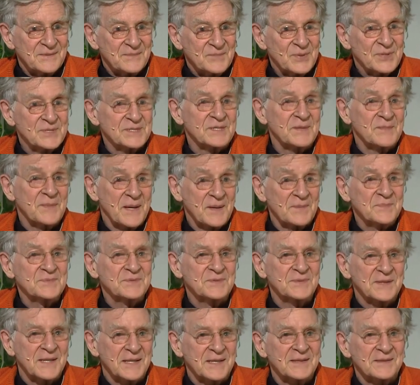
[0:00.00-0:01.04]
Buddhism helps
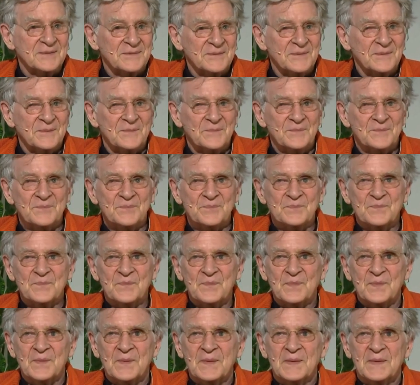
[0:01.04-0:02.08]
with that, too.
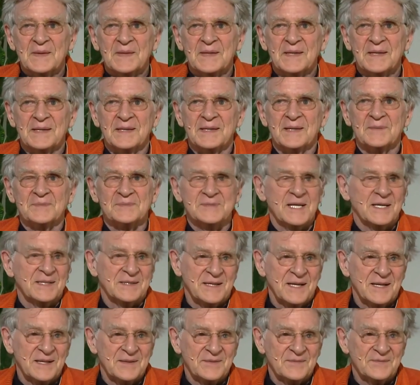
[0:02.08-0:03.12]
It helps that
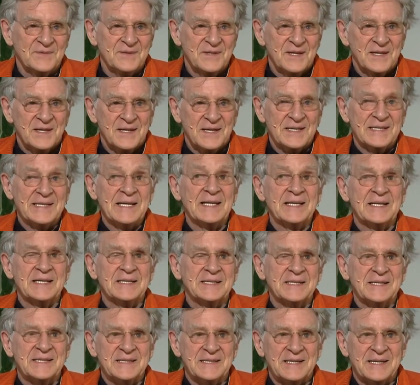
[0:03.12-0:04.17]
kind of
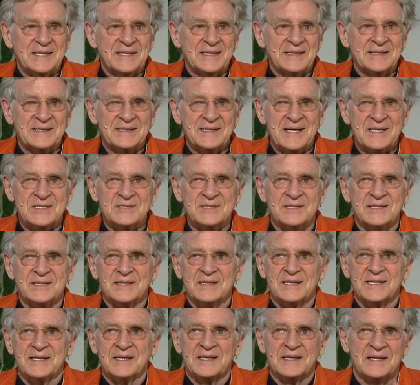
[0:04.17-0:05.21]
identity thing, national
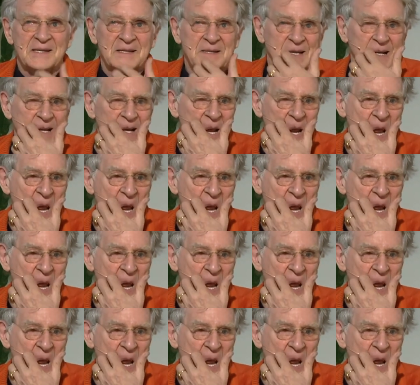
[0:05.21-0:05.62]
identity thing.